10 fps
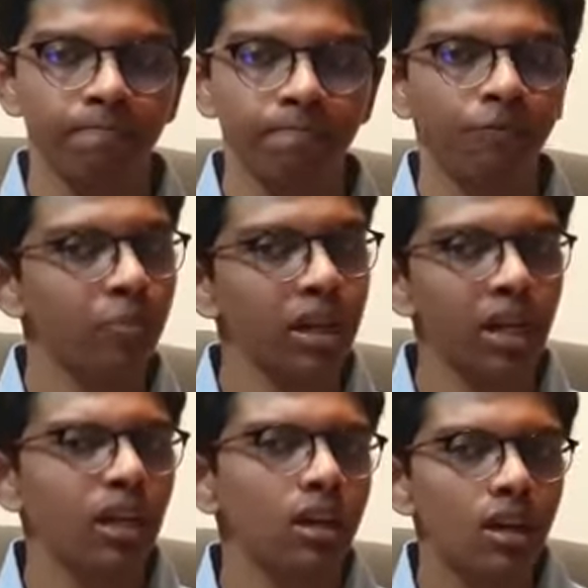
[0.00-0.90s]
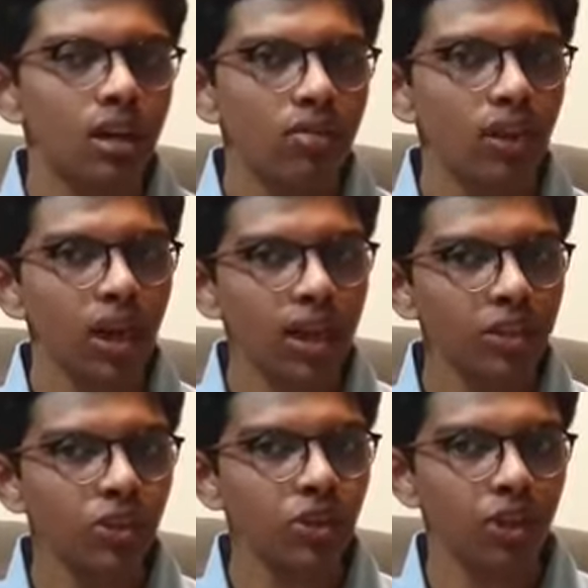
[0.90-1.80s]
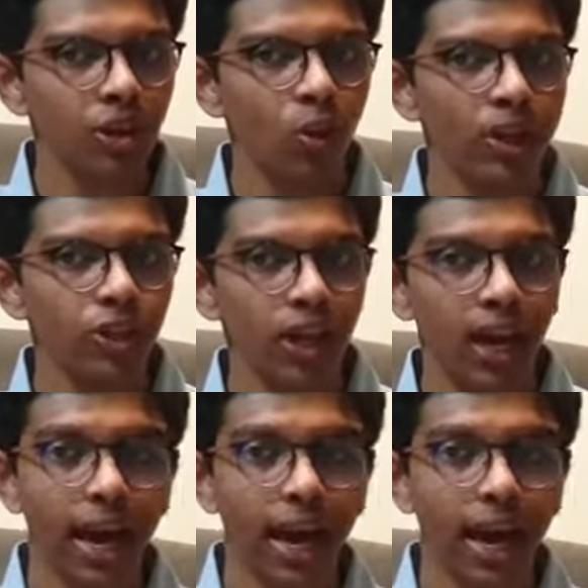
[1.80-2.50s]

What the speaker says: For me, the answer to the question I